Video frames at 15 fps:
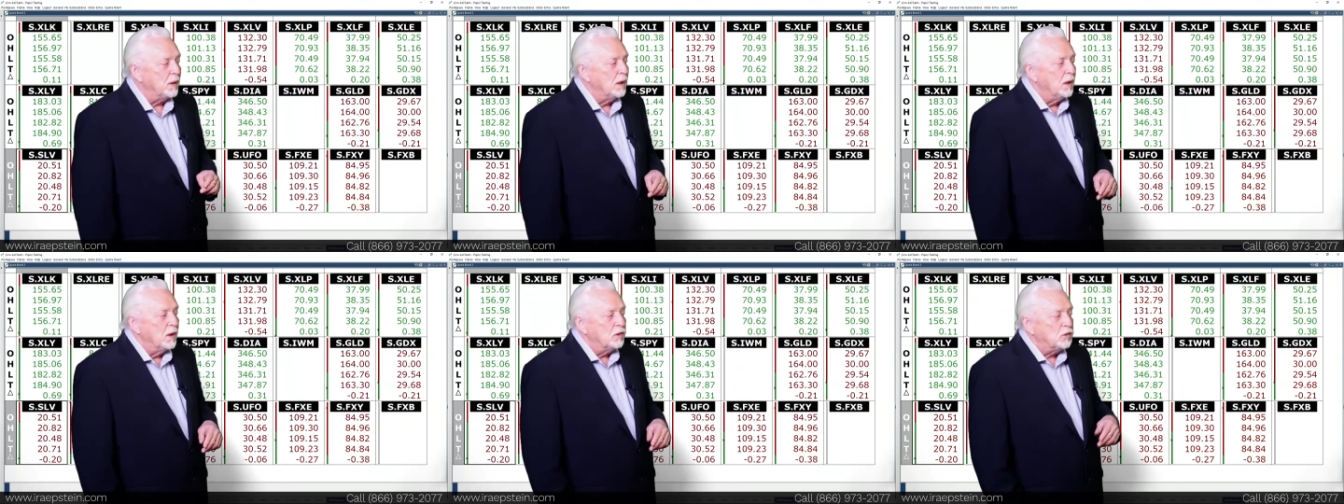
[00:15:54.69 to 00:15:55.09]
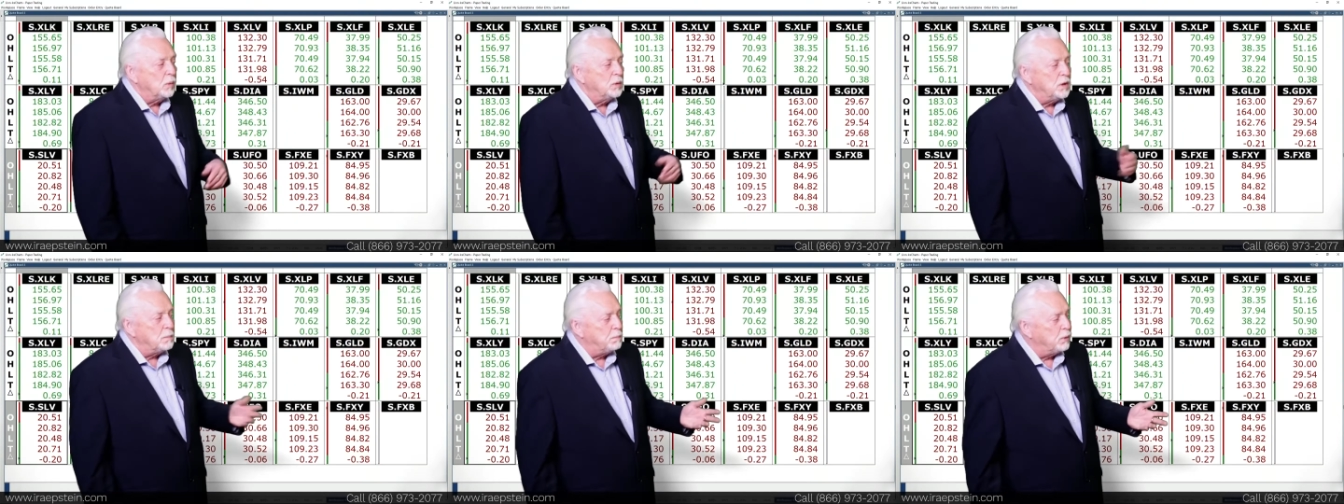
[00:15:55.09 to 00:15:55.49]
So
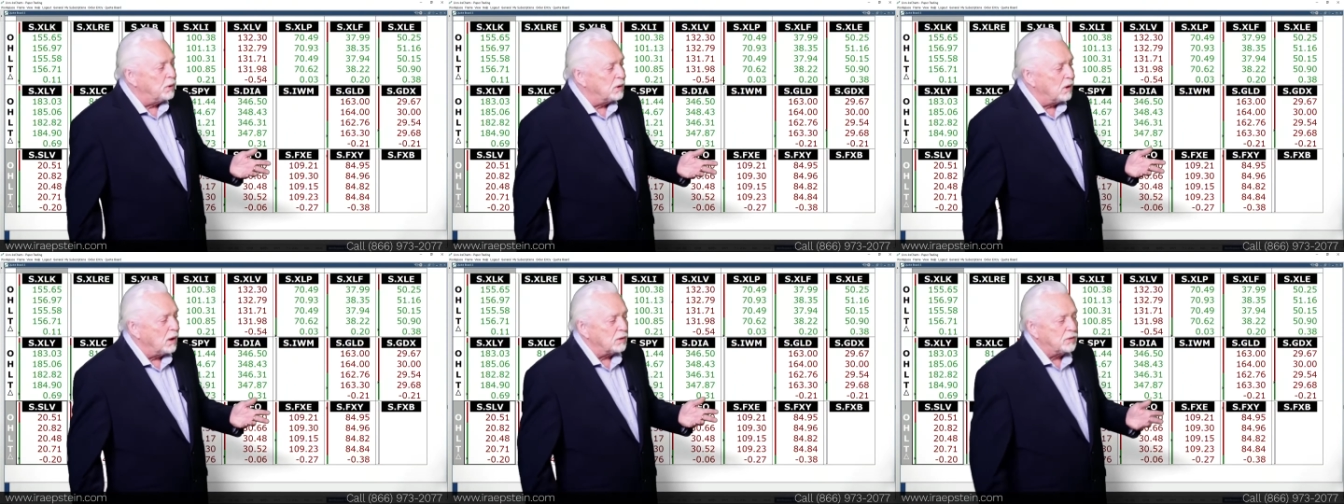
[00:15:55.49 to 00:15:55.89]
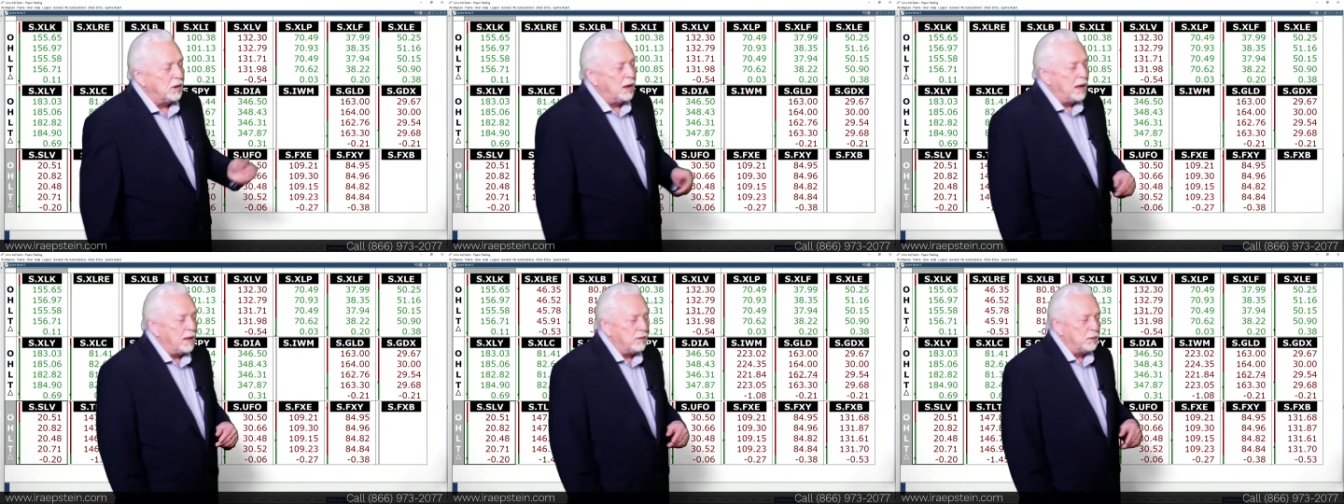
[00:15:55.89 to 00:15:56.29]
when you put it all
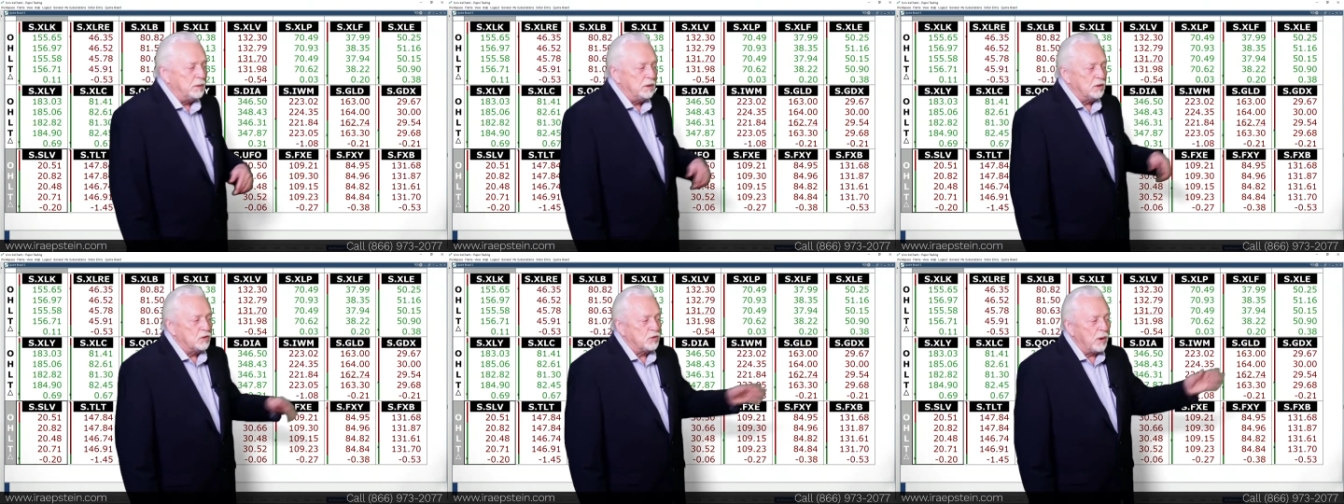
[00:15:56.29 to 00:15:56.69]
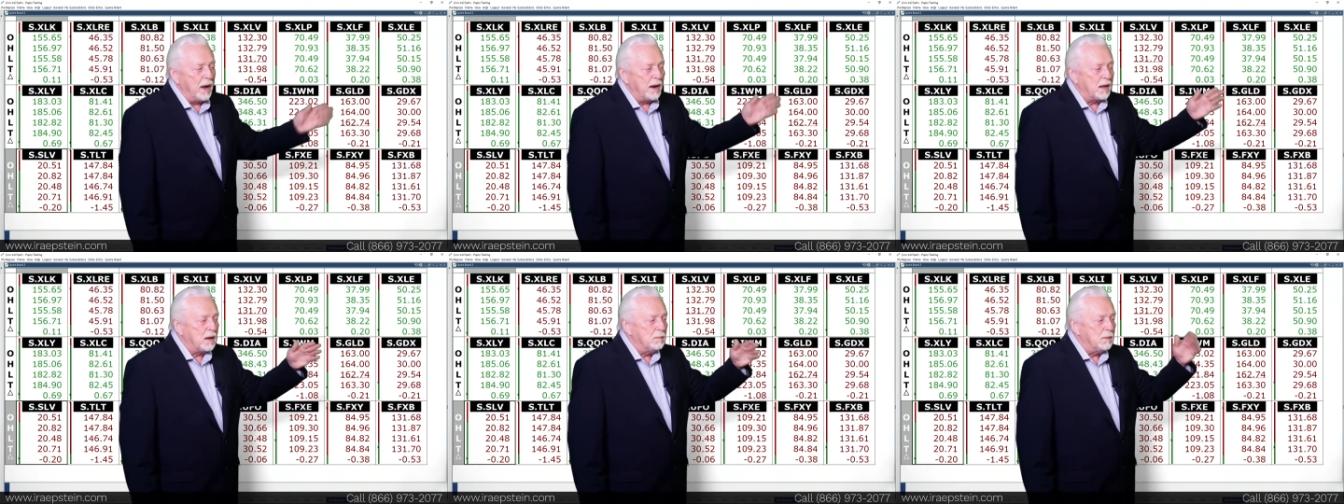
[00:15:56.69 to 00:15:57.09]
together and you
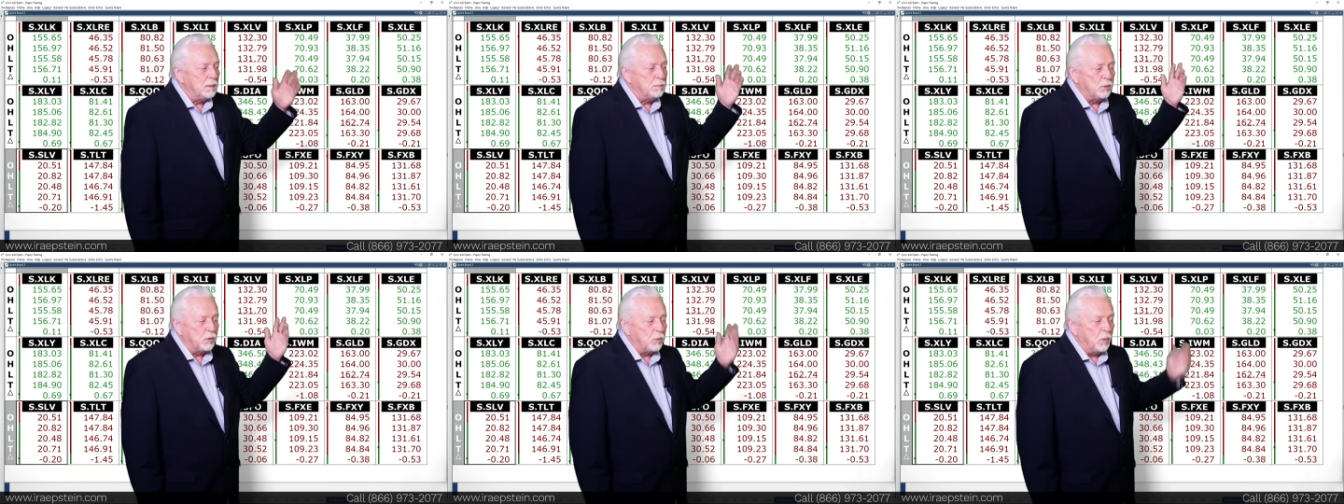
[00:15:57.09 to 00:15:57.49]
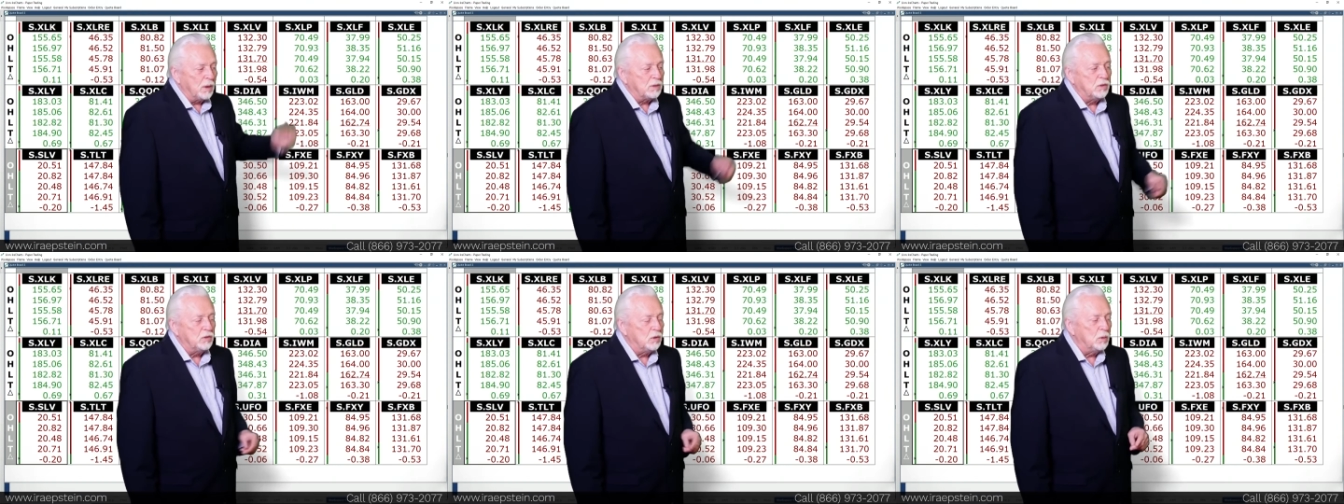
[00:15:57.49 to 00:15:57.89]
try to come up with
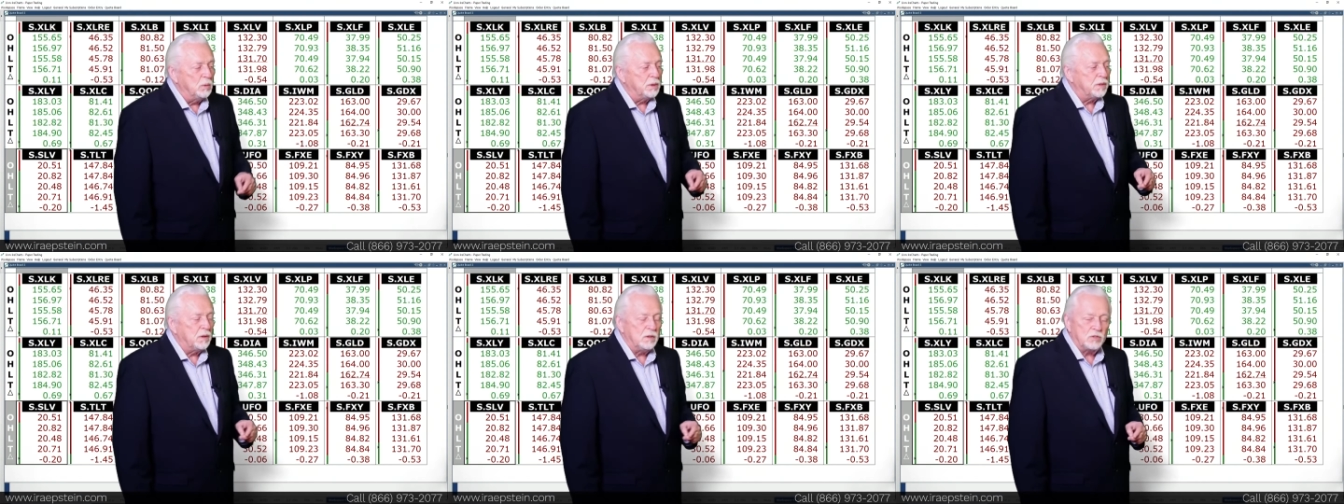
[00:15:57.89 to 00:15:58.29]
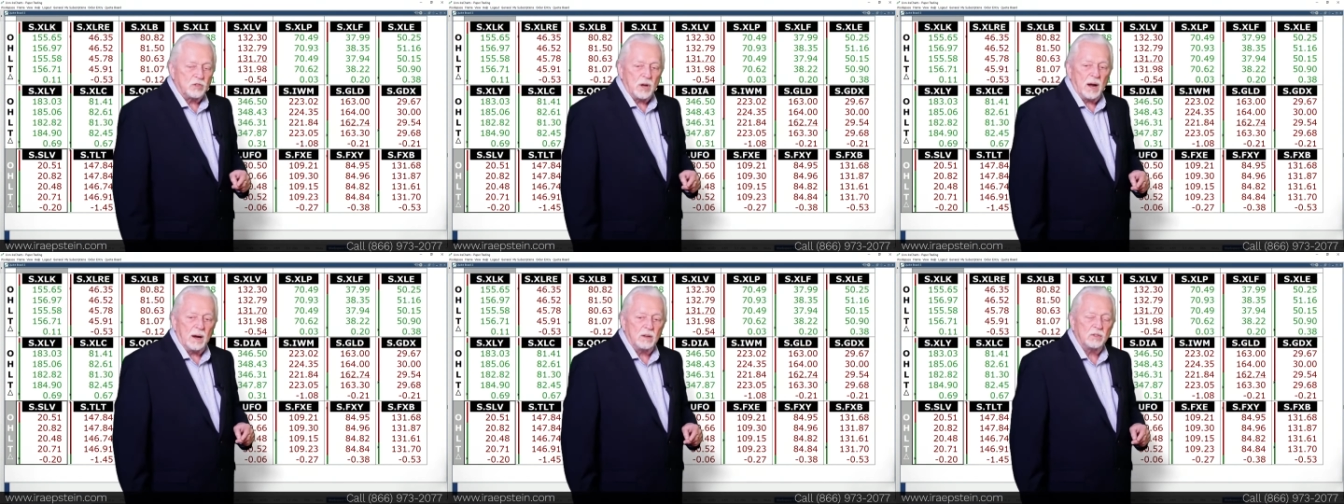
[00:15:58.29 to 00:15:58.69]
what to do with these
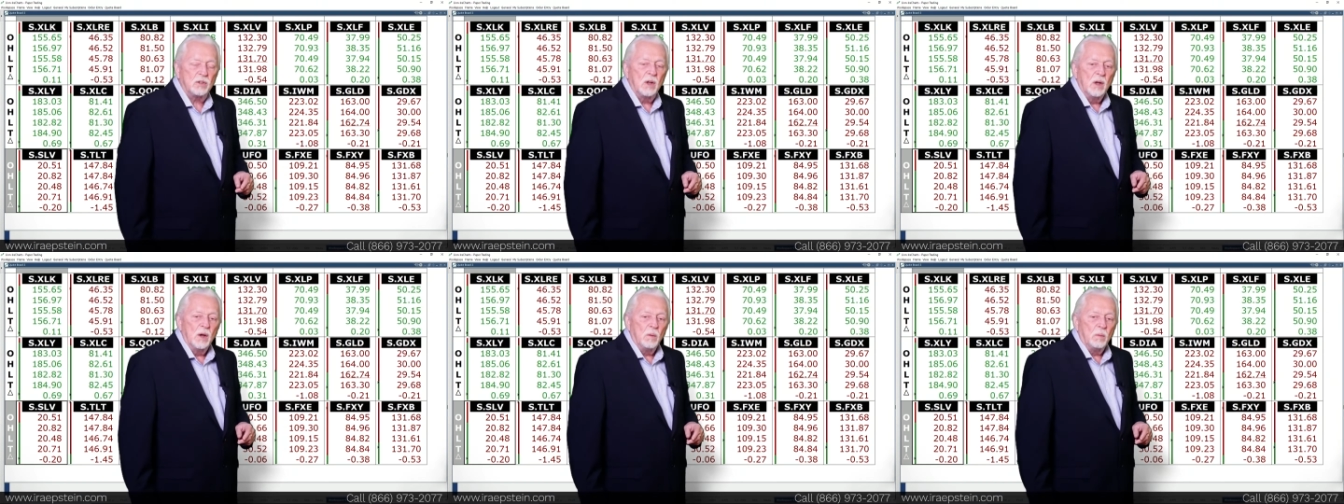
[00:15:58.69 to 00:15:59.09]
charts,